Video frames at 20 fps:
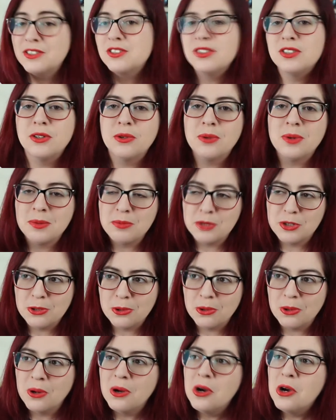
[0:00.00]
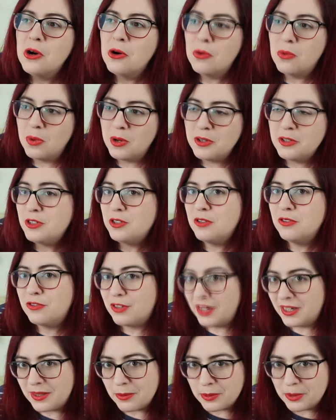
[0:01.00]
so I'm sure once you've
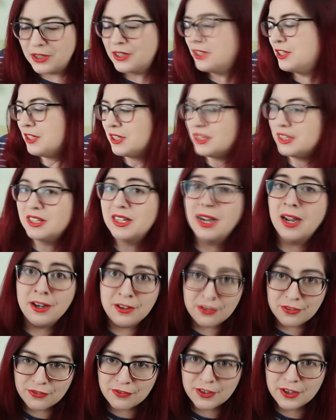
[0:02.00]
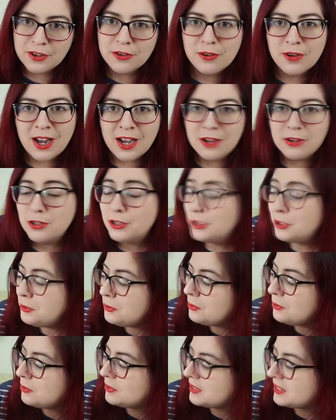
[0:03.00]
read the book you can kind of figure out
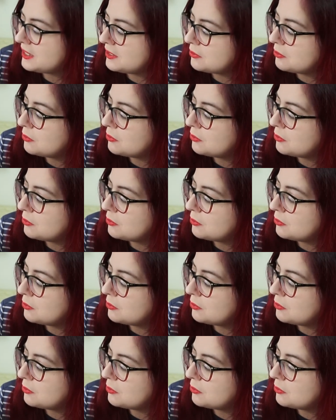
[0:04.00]
who did